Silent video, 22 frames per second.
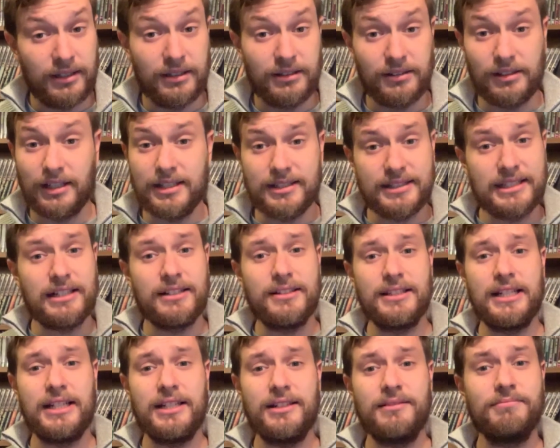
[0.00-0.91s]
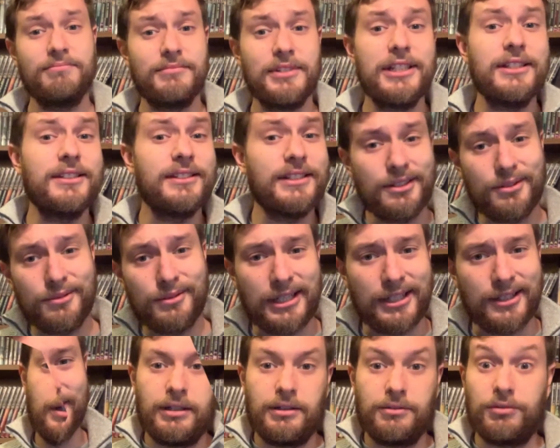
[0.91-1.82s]
Like the sound of that? Then stick
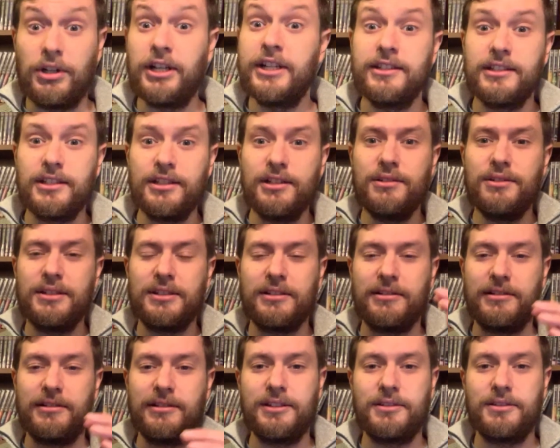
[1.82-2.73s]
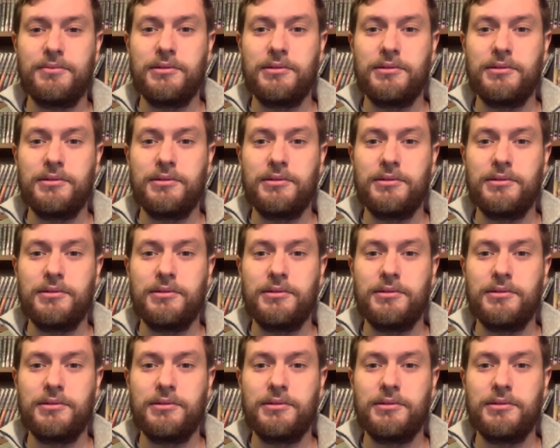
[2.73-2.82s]
around. Right, the new series.